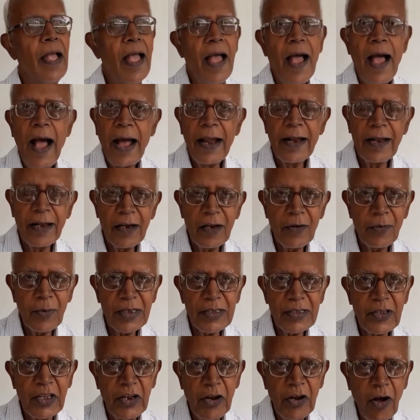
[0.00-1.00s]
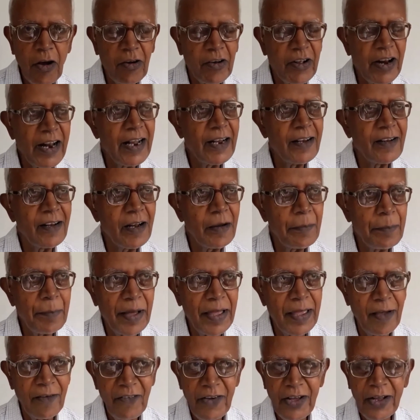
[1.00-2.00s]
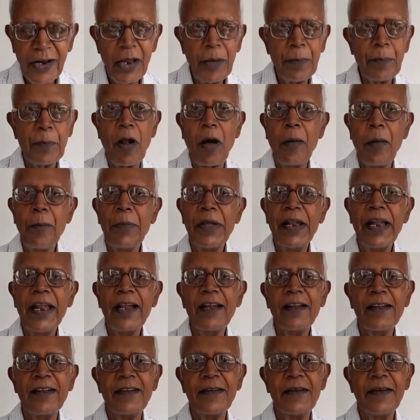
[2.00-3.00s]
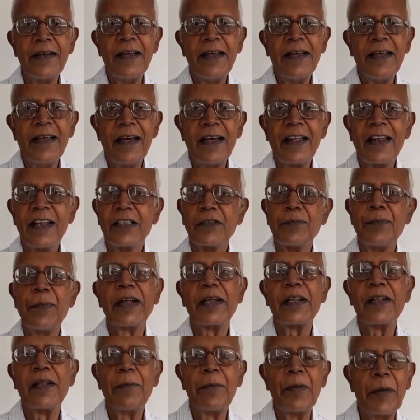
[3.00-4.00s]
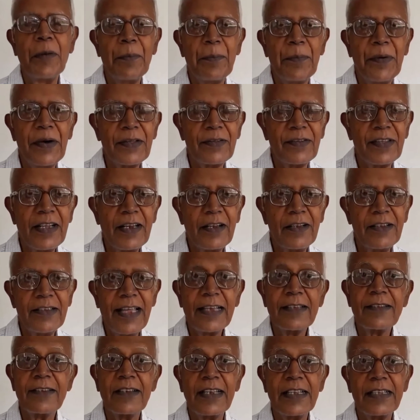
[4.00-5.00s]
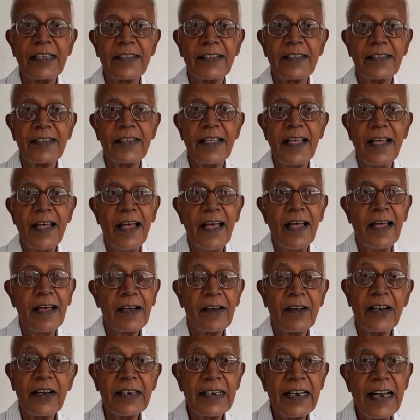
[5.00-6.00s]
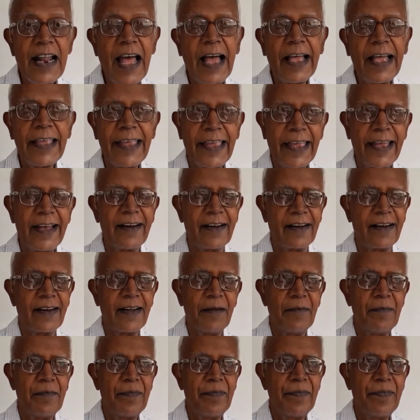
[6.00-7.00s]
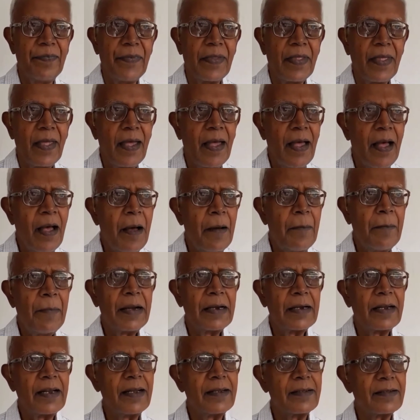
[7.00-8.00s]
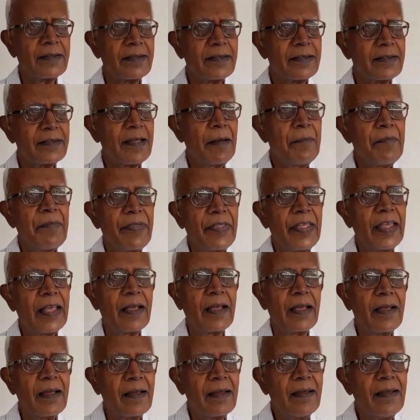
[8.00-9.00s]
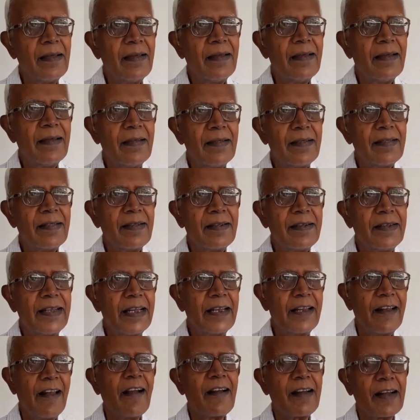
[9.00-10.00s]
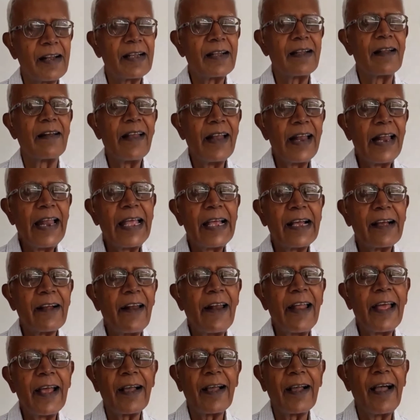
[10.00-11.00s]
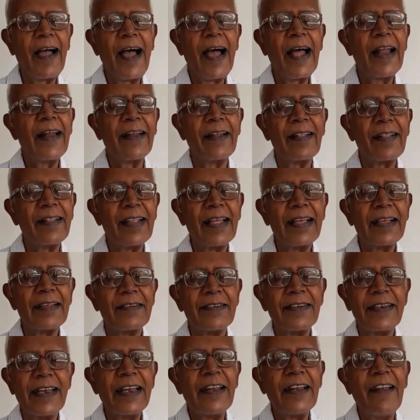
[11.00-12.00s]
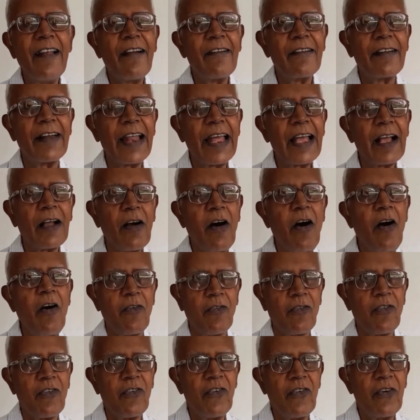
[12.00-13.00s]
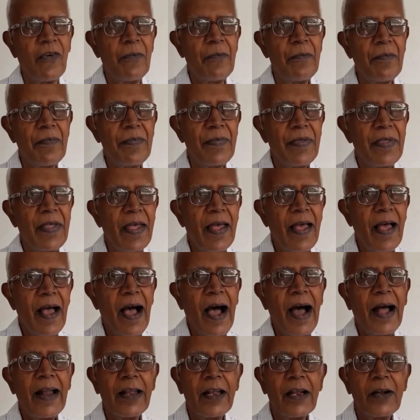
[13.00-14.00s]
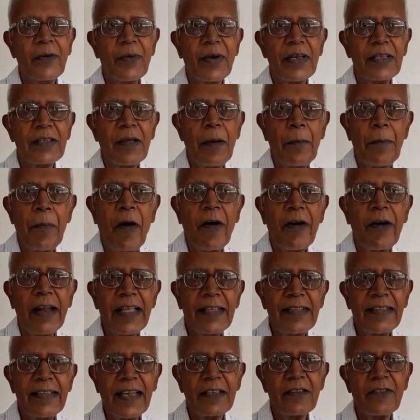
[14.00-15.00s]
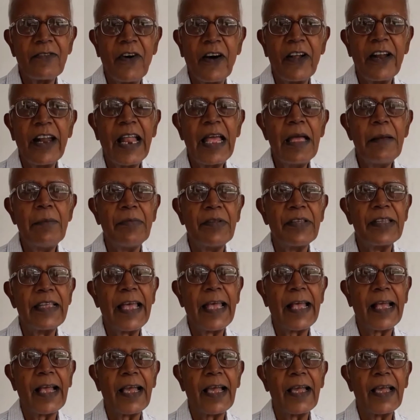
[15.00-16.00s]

And it was inaugurated by a very prominent, respectable person, Justice Krishna Iyer. But it's something did not really click and things did not take off. And it was a body just for namesake.